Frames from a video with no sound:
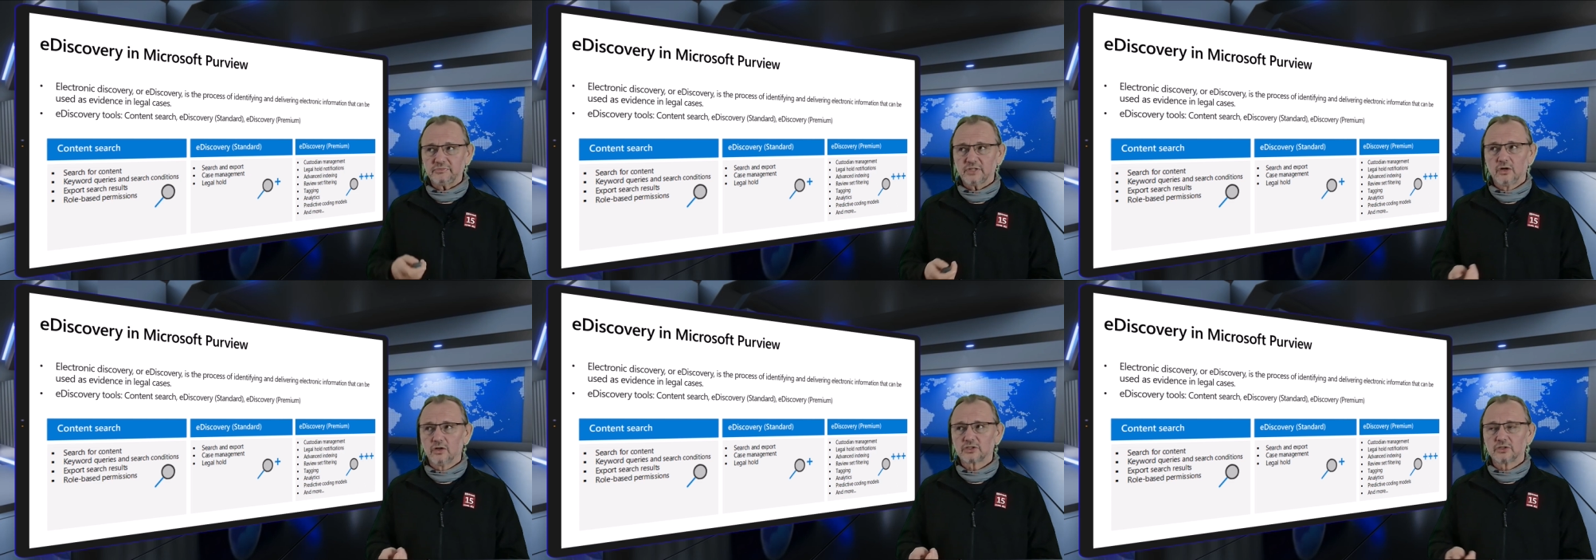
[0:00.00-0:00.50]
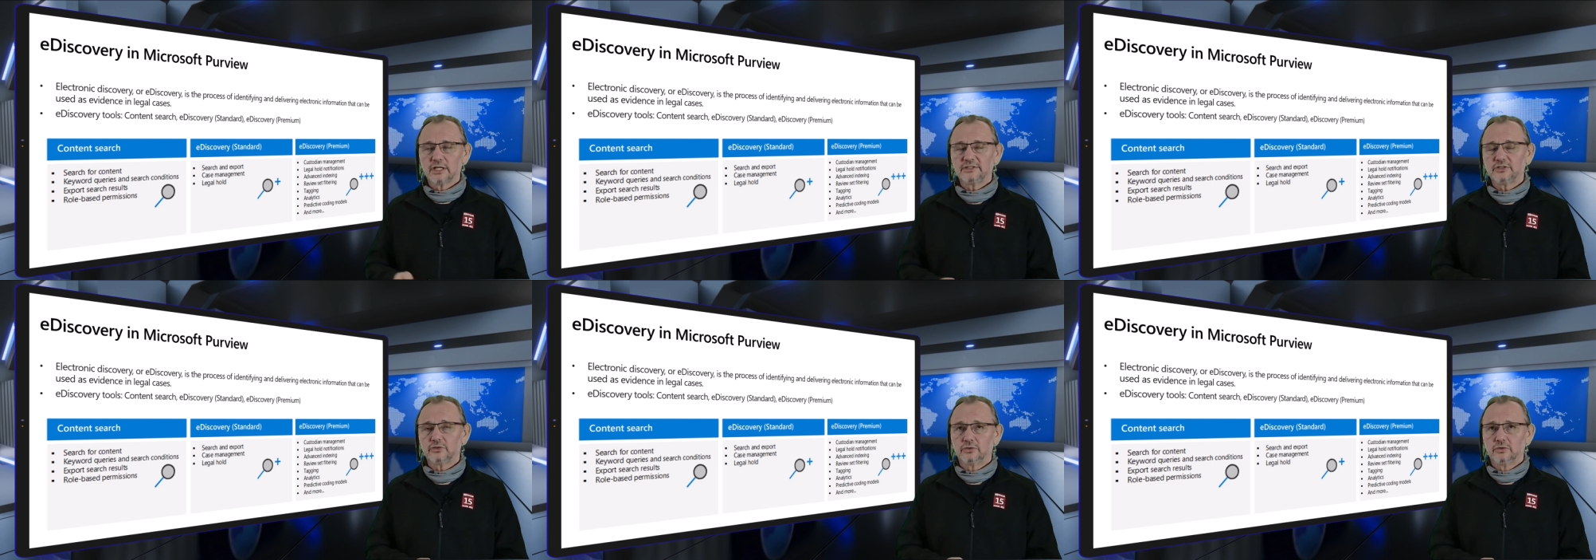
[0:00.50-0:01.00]
also lets
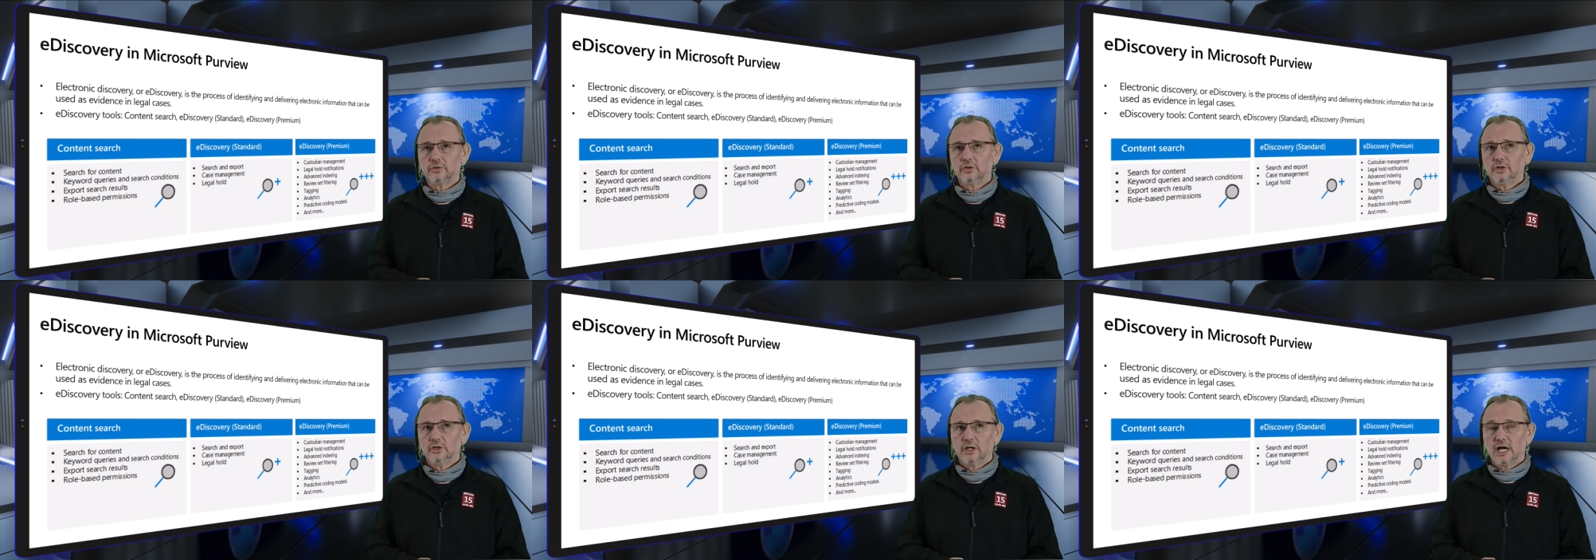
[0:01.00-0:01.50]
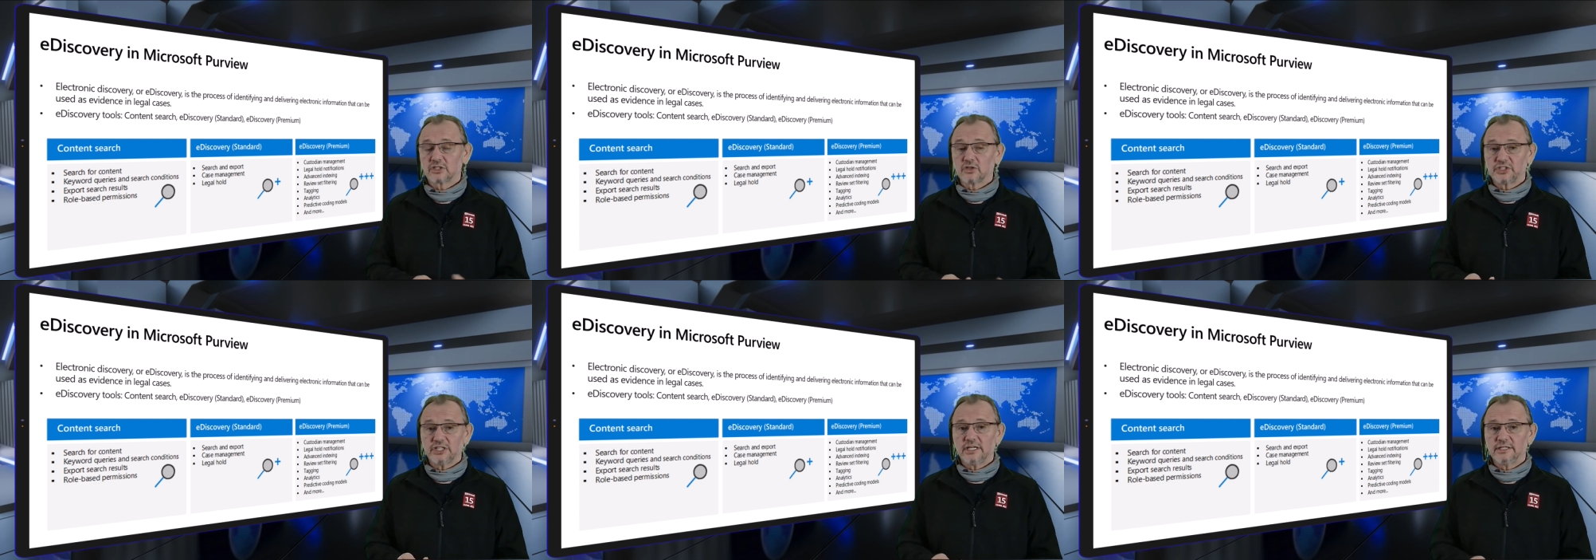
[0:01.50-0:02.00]
you
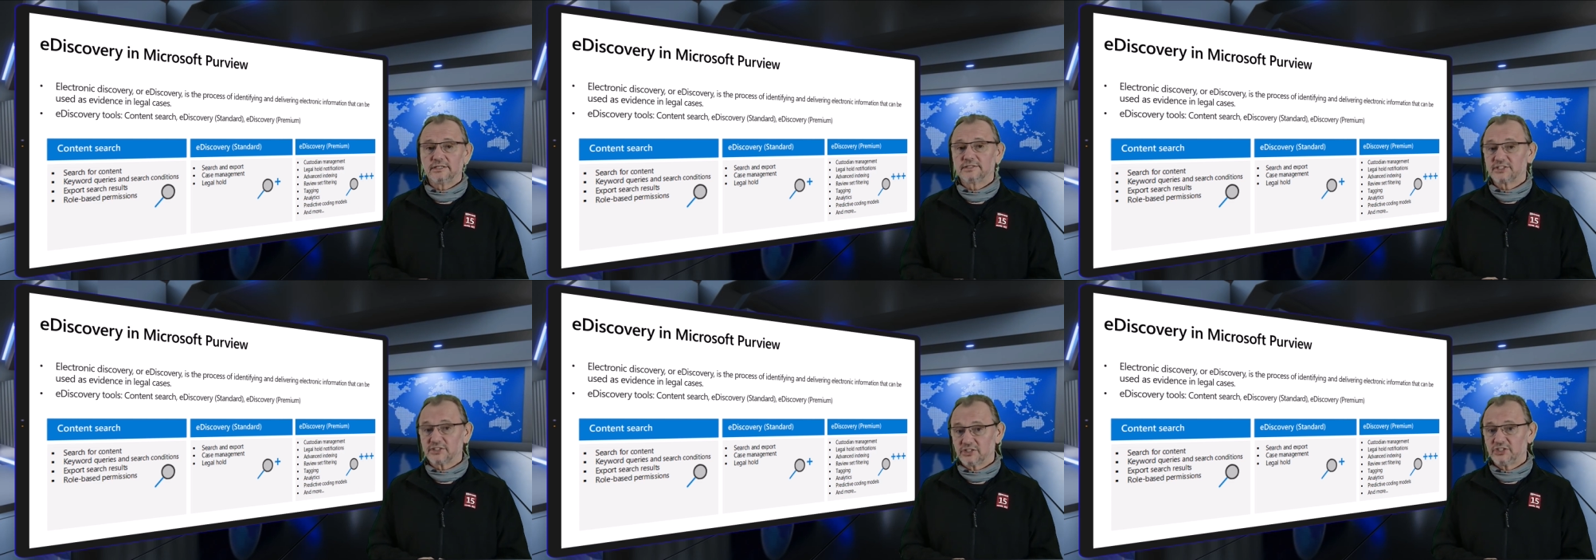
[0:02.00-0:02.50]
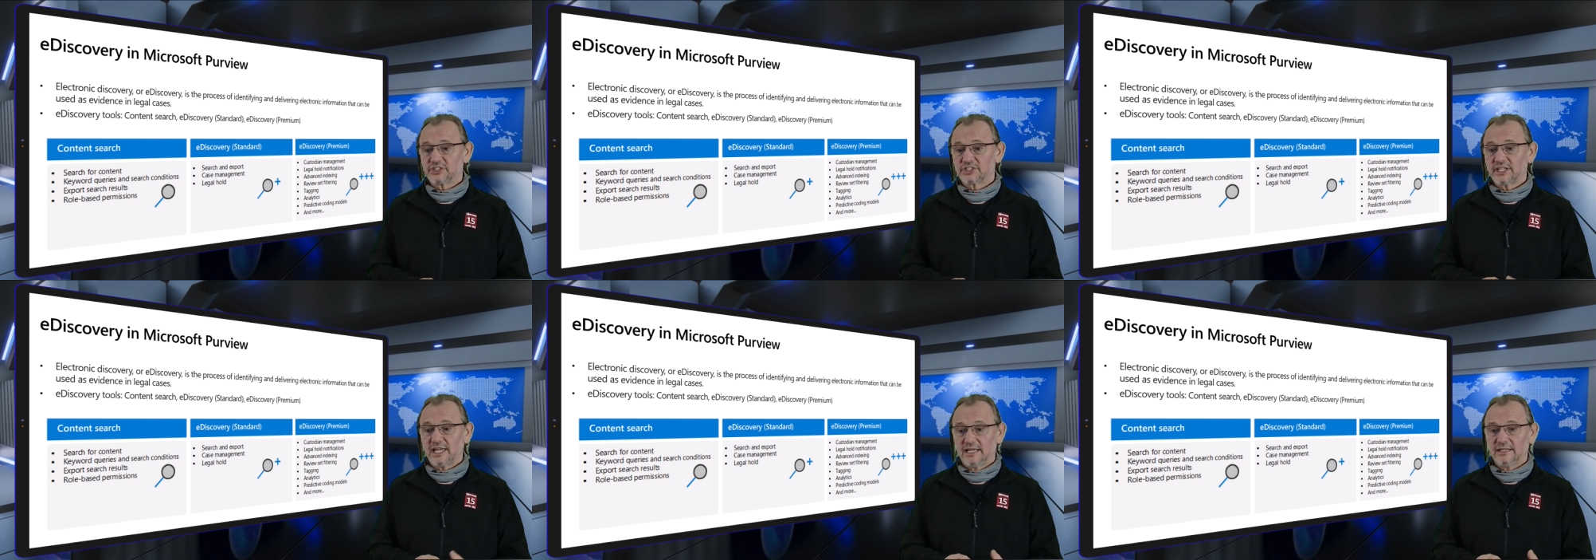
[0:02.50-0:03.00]
associate searches
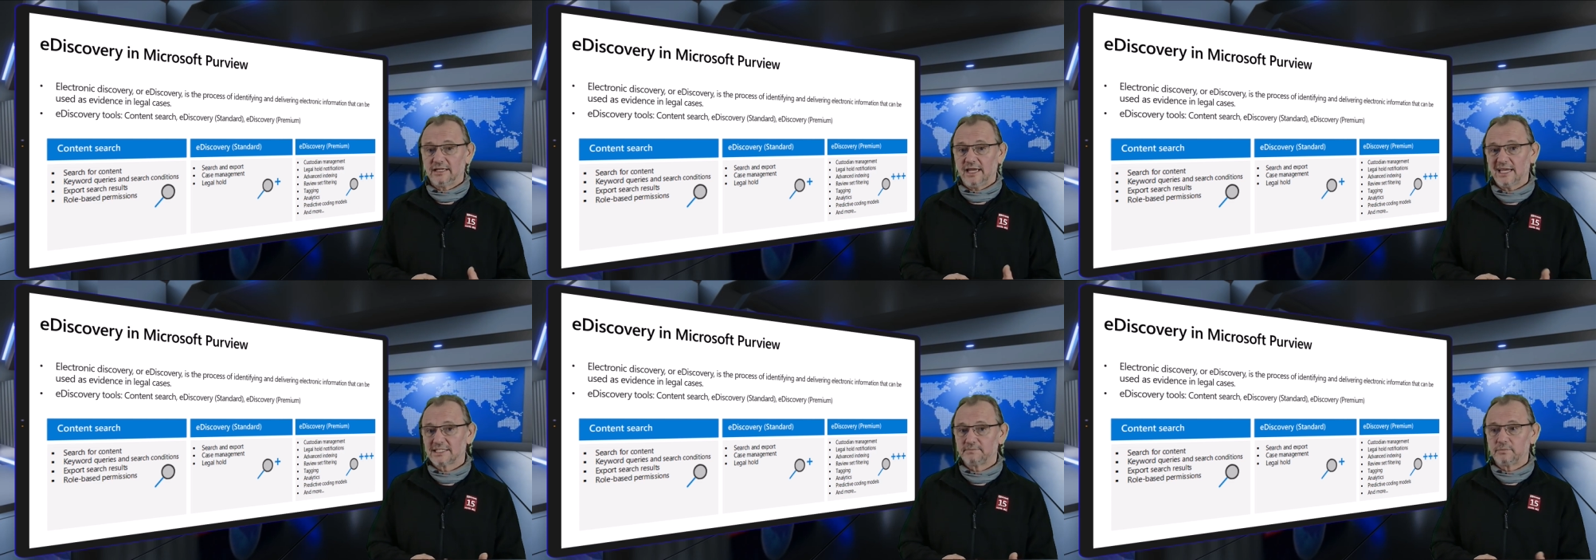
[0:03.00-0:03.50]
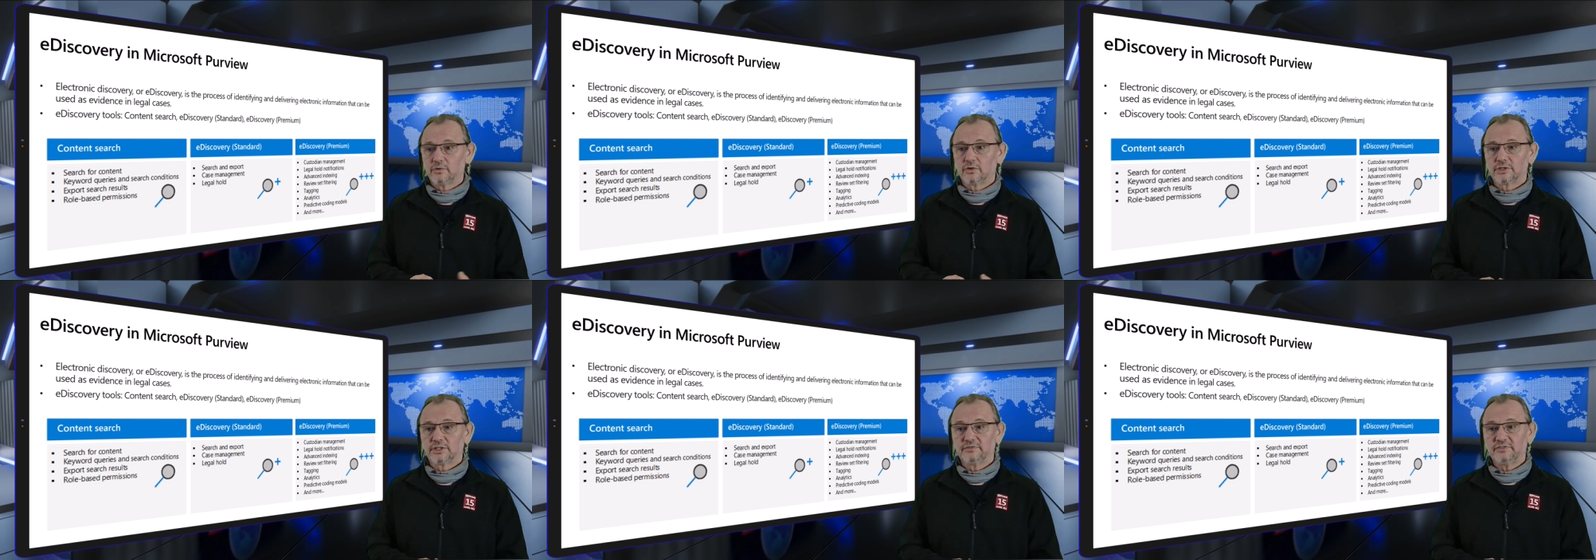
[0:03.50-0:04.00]
and
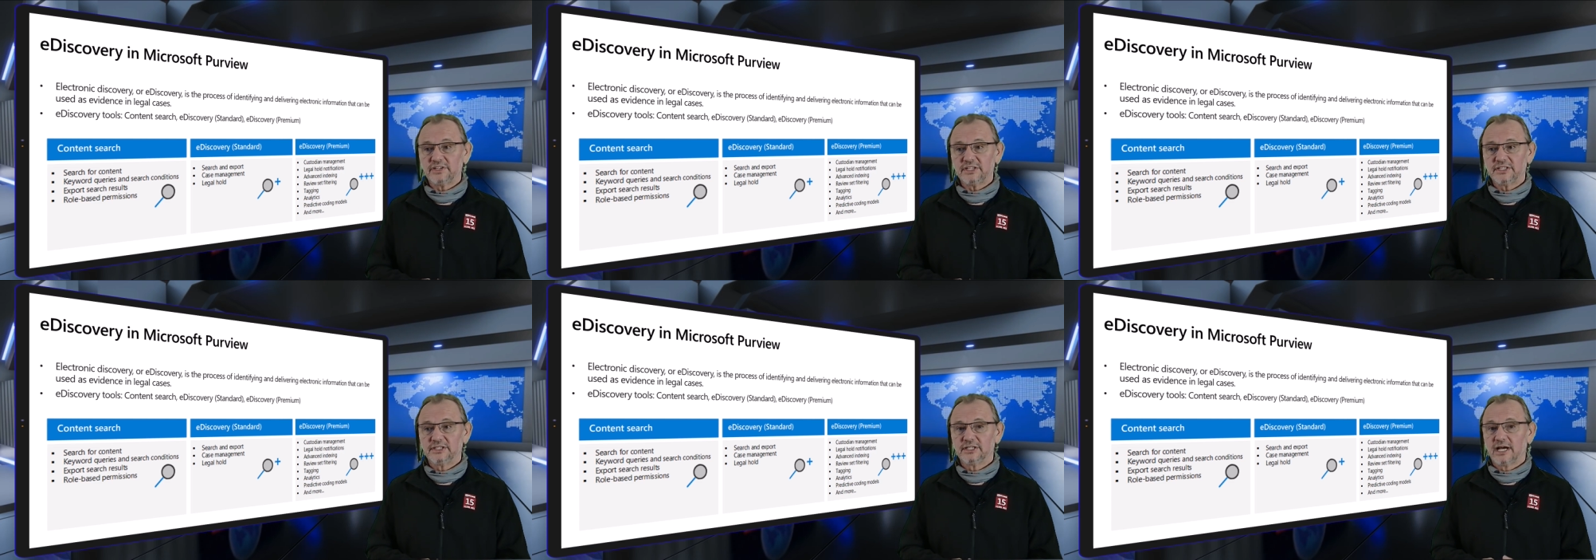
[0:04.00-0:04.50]
export with